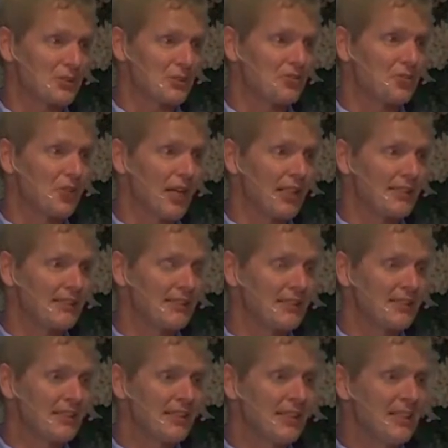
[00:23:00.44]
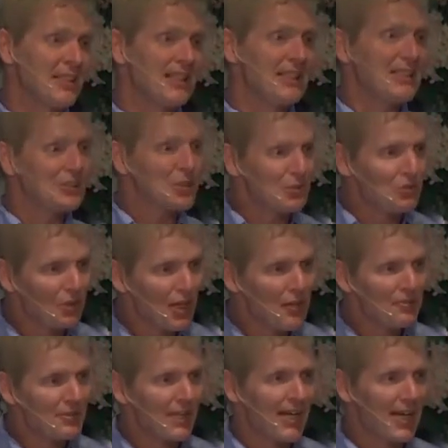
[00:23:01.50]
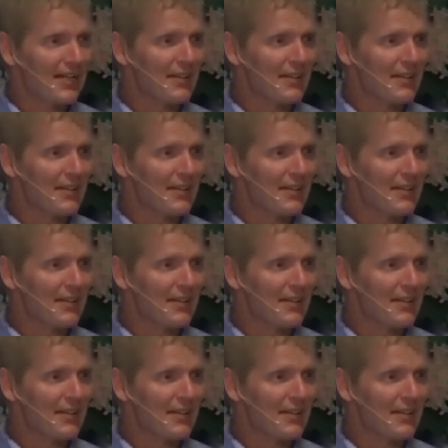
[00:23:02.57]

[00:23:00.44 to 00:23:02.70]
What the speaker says: Christ: to love God,